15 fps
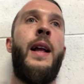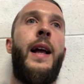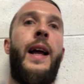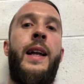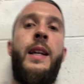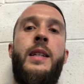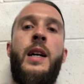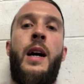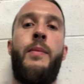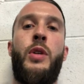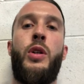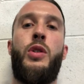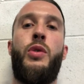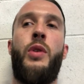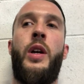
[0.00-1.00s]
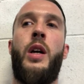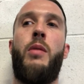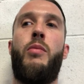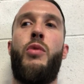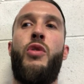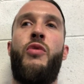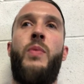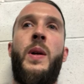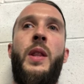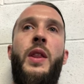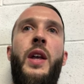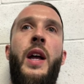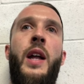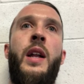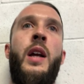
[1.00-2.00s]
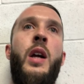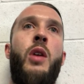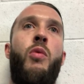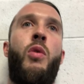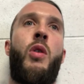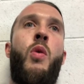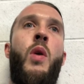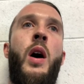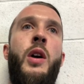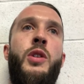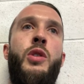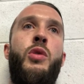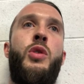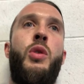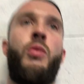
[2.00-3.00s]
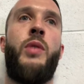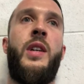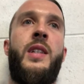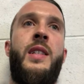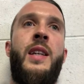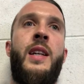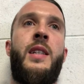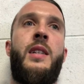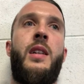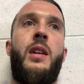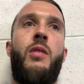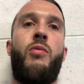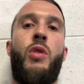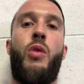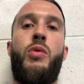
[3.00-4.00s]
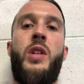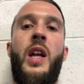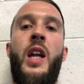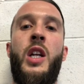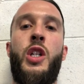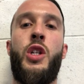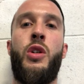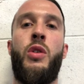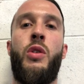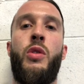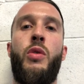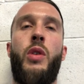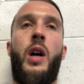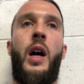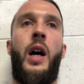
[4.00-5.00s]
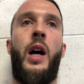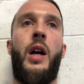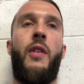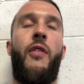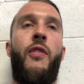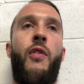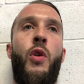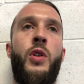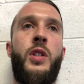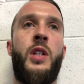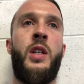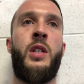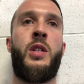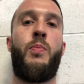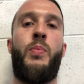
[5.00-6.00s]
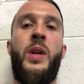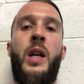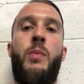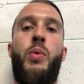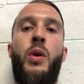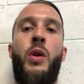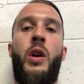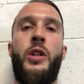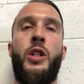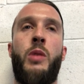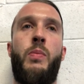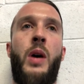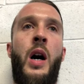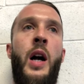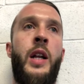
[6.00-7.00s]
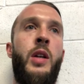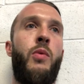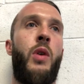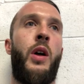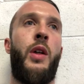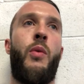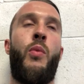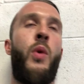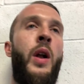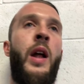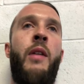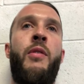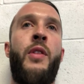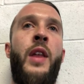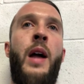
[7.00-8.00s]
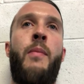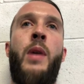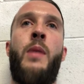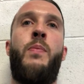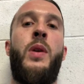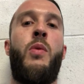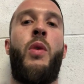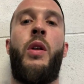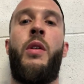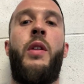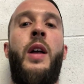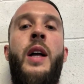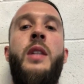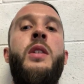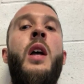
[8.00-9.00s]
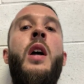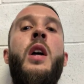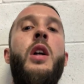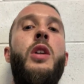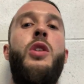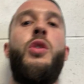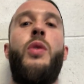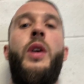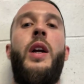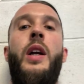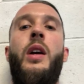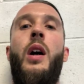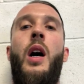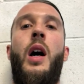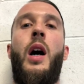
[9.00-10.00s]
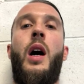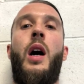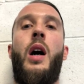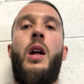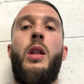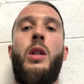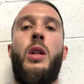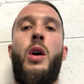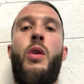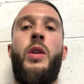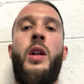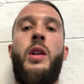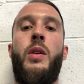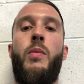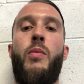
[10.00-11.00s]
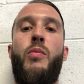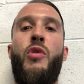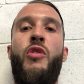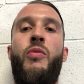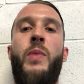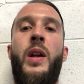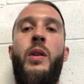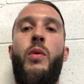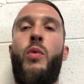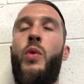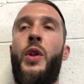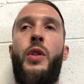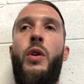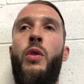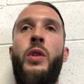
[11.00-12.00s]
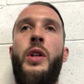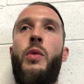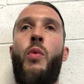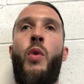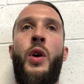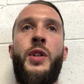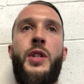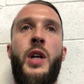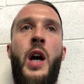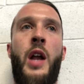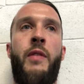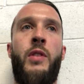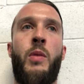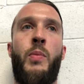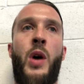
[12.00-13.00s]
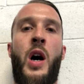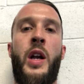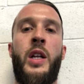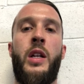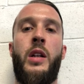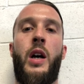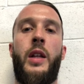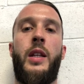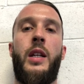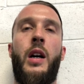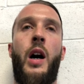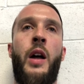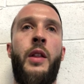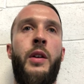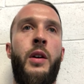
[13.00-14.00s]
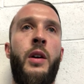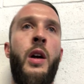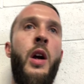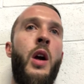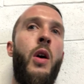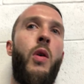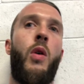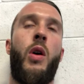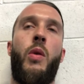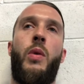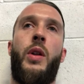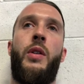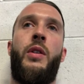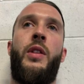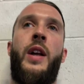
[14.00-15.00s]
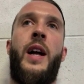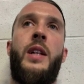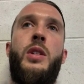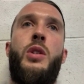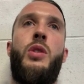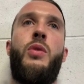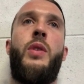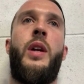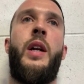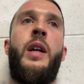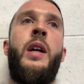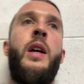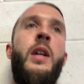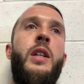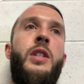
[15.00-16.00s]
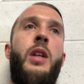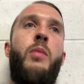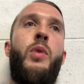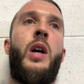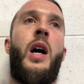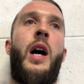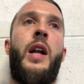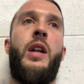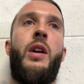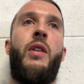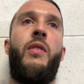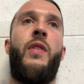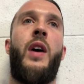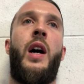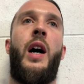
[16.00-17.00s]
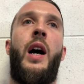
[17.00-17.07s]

Anytime you're doing a movement that requires you to resist rotational forces being put on your body, whatever that might be, whether that's doing a loaded movement with only one side of your body and not the other, or whether that's doing some kind of